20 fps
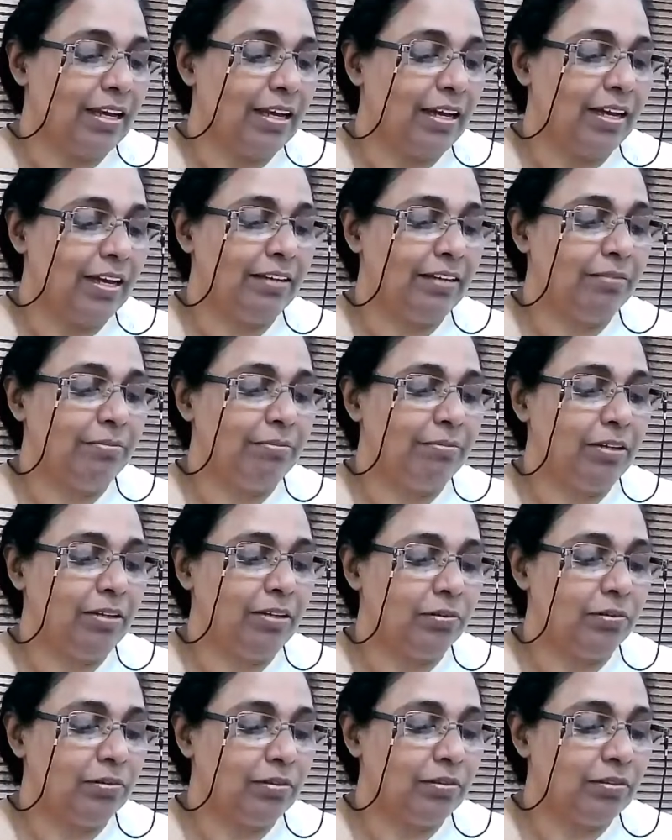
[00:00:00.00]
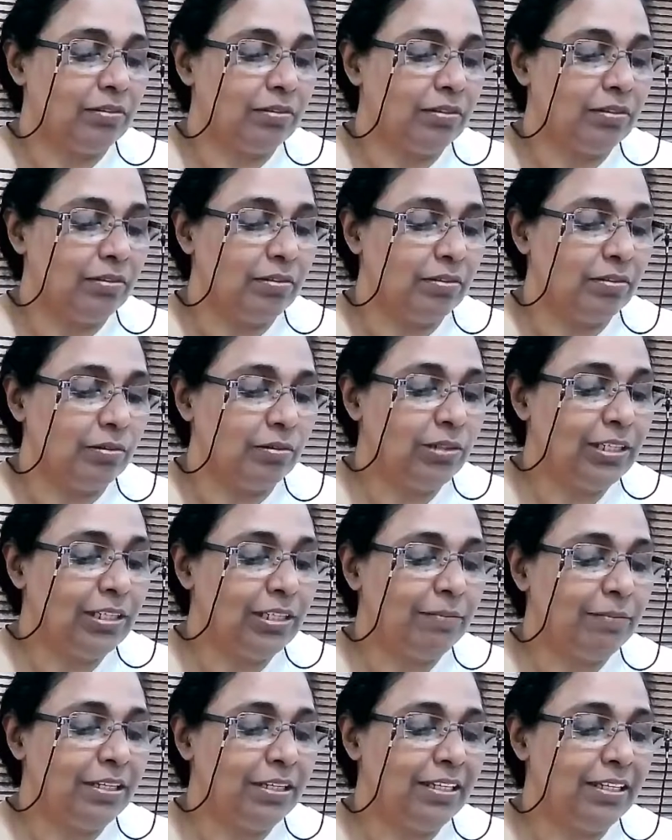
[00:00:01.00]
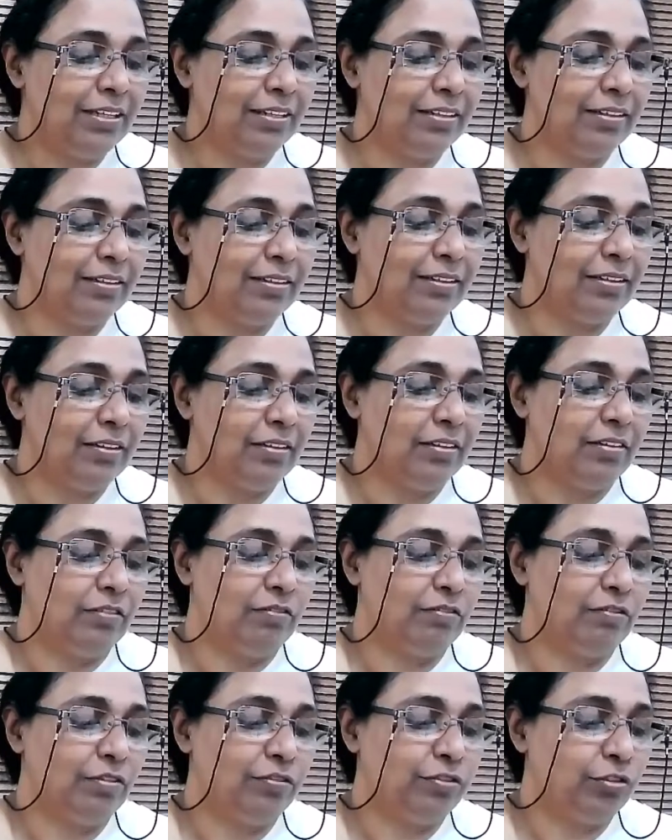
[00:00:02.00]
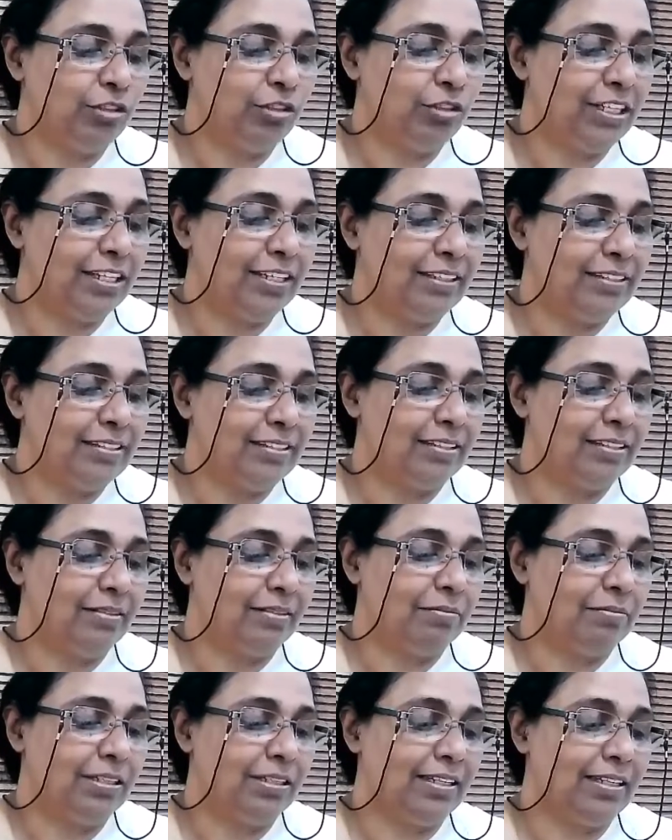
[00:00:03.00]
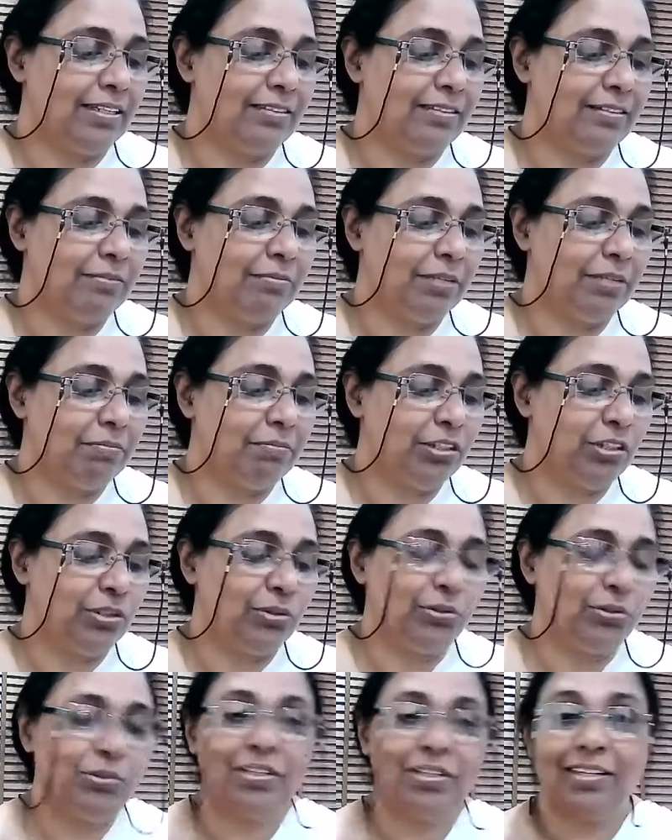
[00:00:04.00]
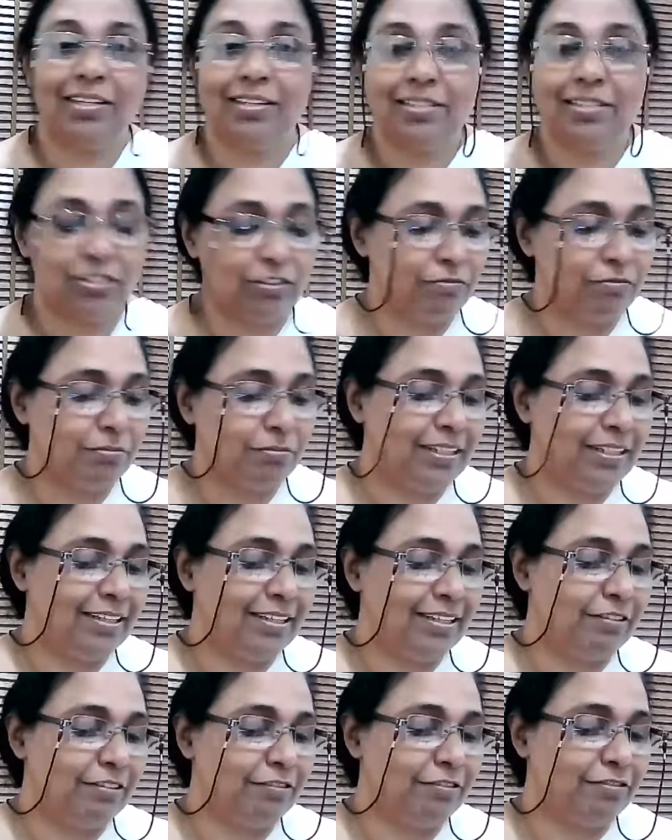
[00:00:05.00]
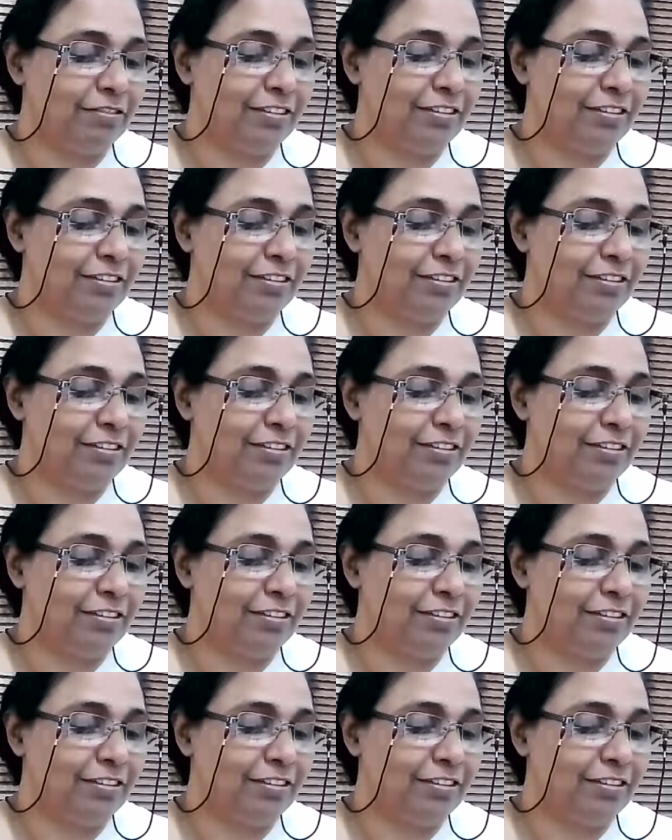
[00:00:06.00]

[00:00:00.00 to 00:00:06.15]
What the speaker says: I may only be here for 4 days, but I'll remember you the rest of my life.